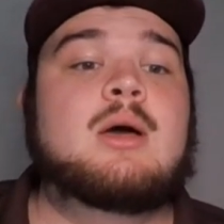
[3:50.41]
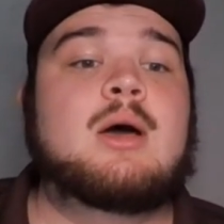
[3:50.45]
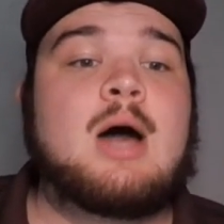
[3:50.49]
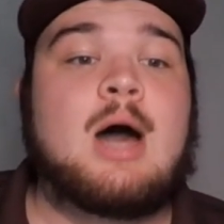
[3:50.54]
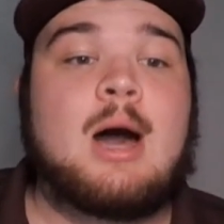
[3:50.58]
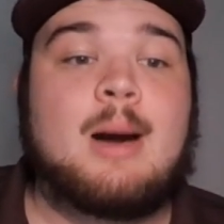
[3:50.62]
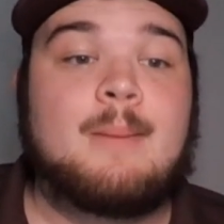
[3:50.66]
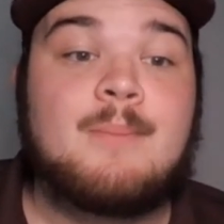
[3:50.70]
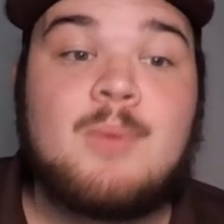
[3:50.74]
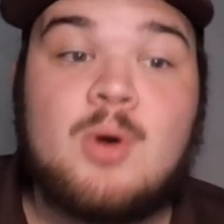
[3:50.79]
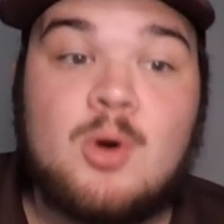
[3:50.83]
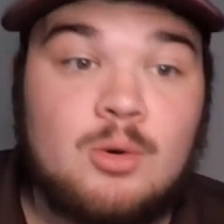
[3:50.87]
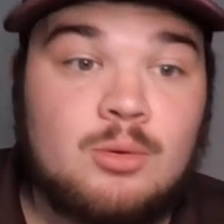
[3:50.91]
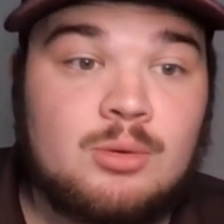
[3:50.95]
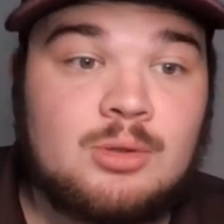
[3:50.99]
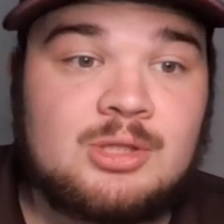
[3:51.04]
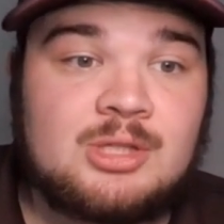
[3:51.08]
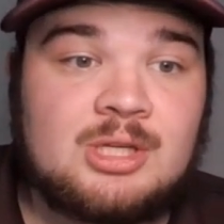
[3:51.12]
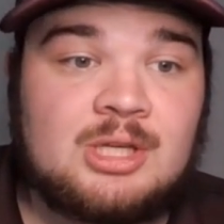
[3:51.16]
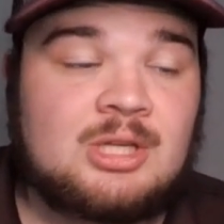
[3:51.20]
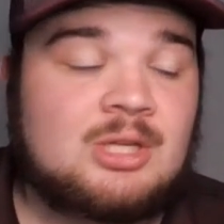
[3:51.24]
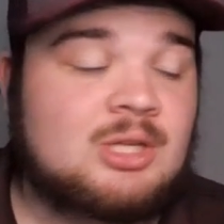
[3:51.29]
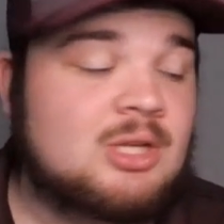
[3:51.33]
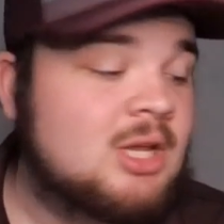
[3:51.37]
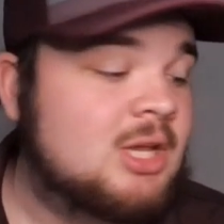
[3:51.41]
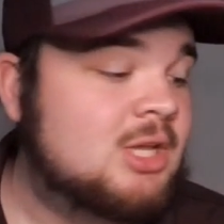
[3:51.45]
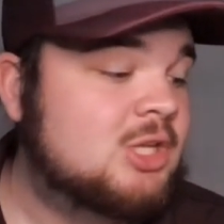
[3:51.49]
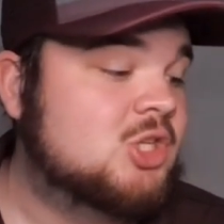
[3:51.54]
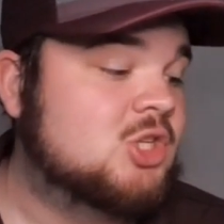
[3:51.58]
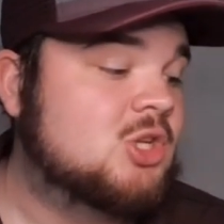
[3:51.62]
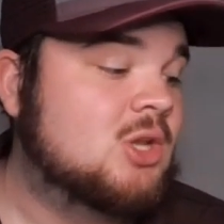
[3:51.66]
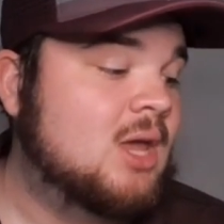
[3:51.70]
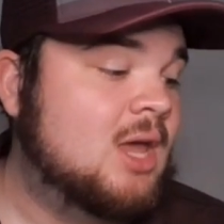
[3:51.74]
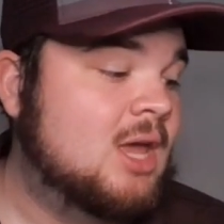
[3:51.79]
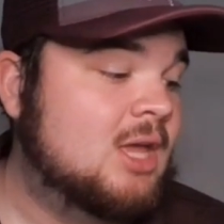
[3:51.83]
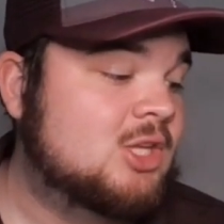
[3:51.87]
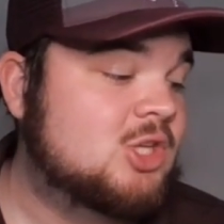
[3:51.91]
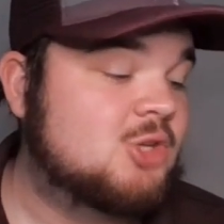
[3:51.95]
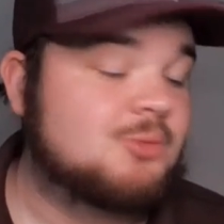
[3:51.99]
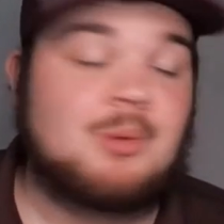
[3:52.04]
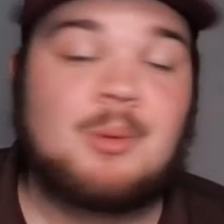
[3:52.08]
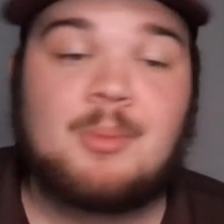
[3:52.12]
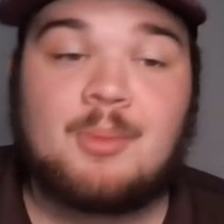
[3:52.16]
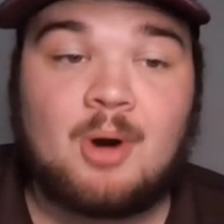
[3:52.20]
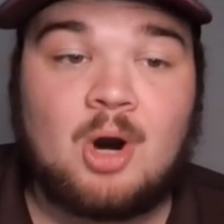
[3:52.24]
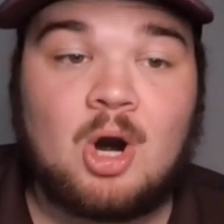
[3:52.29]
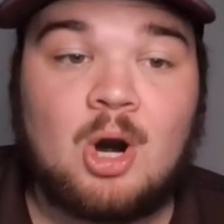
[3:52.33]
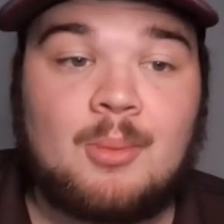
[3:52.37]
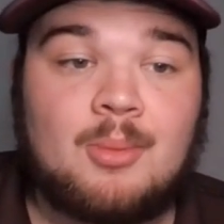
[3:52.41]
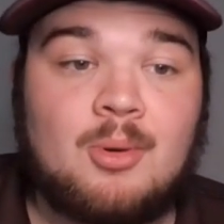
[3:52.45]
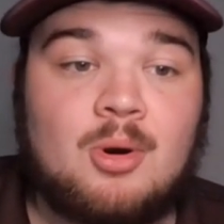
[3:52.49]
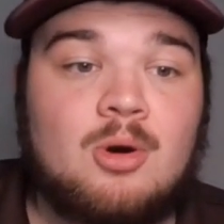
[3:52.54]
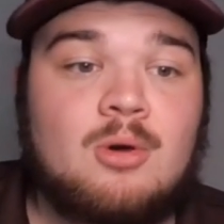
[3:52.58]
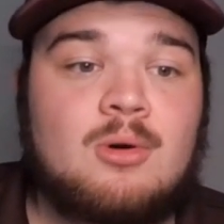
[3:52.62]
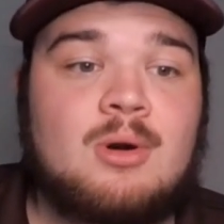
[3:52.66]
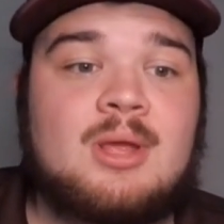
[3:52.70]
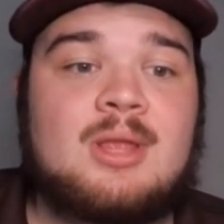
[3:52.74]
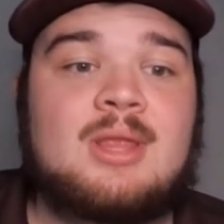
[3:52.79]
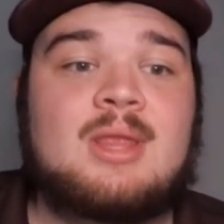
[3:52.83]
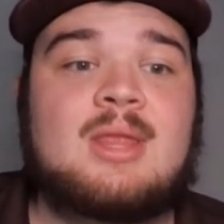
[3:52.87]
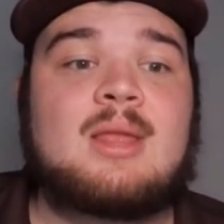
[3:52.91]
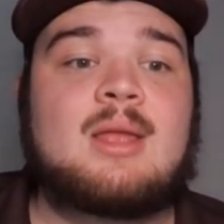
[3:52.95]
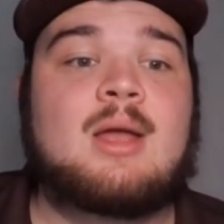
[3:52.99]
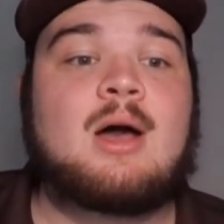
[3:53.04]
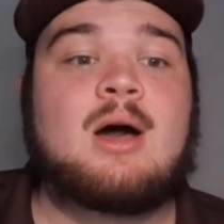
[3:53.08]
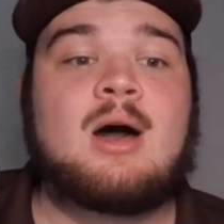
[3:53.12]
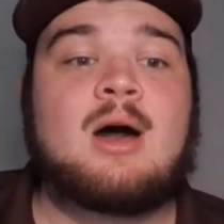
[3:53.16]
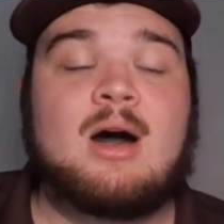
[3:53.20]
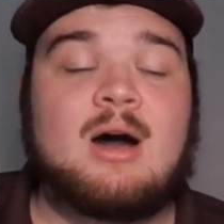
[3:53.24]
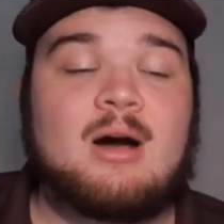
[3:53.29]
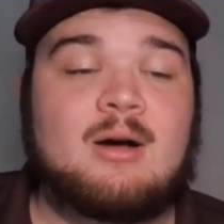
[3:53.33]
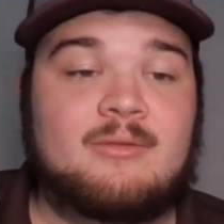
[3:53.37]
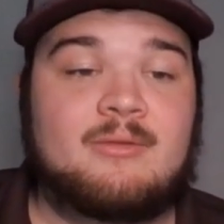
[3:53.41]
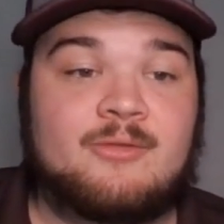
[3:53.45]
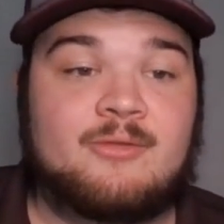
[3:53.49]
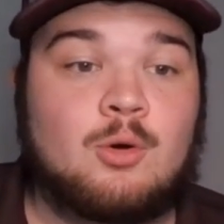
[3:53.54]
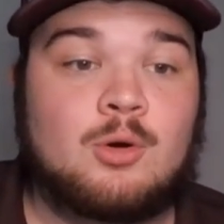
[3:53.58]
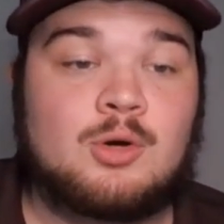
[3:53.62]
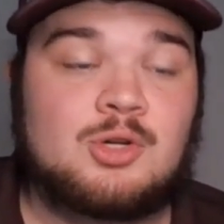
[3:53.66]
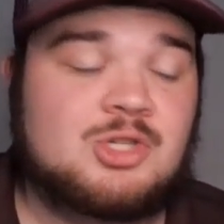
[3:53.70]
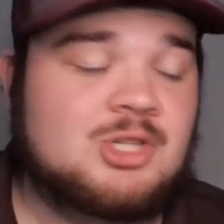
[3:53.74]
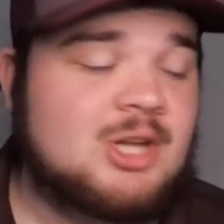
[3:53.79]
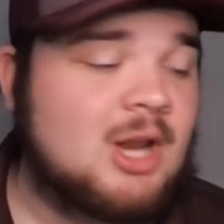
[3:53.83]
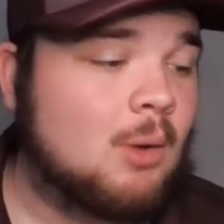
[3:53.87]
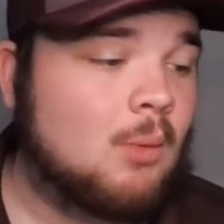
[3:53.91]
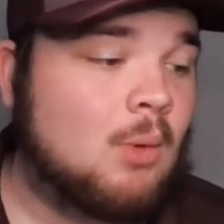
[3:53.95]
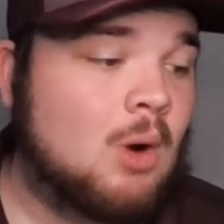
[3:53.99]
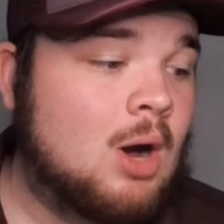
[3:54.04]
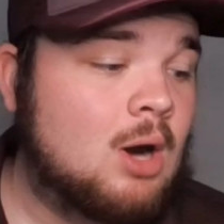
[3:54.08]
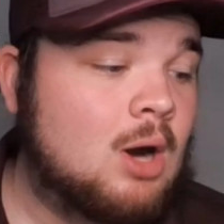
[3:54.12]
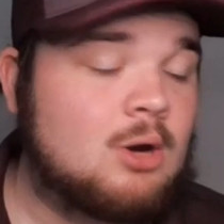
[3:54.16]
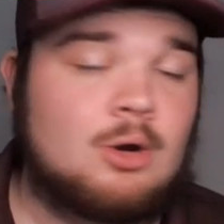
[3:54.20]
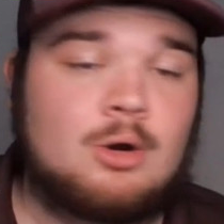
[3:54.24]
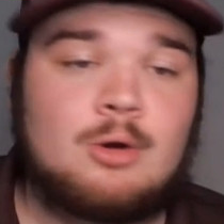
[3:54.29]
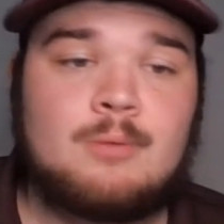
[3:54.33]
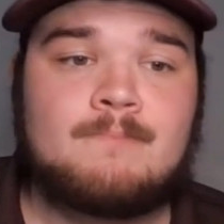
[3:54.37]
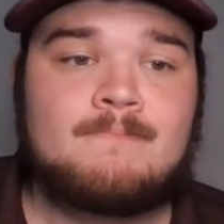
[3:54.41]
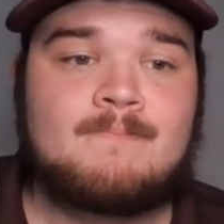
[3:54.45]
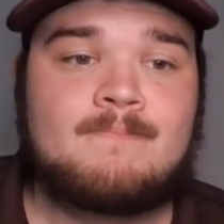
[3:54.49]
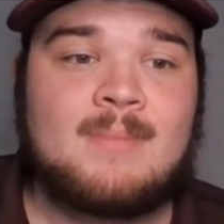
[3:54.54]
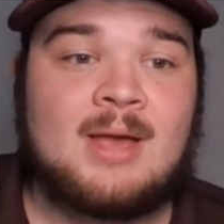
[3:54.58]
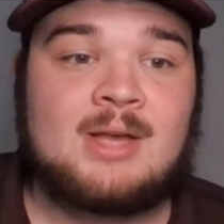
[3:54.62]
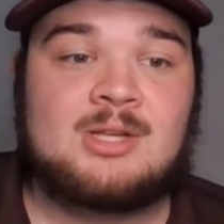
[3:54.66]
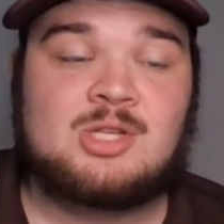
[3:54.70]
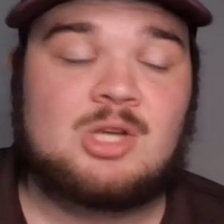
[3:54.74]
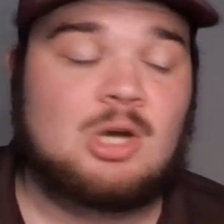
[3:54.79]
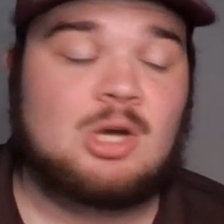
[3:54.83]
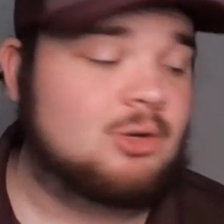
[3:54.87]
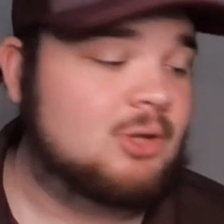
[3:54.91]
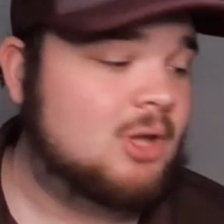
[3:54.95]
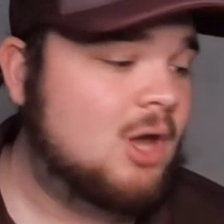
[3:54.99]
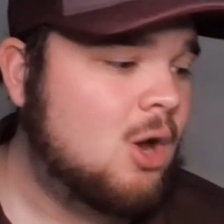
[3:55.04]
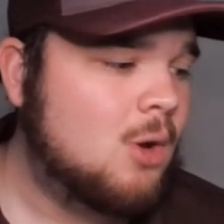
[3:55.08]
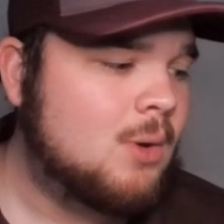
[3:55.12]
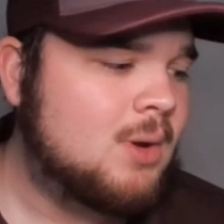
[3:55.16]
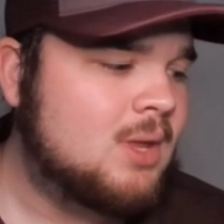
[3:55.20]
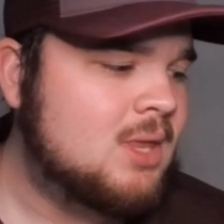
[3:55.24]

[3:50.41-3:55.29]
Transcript: Moose and Jabri Barber and of course Jahdae Walker, as y'all know.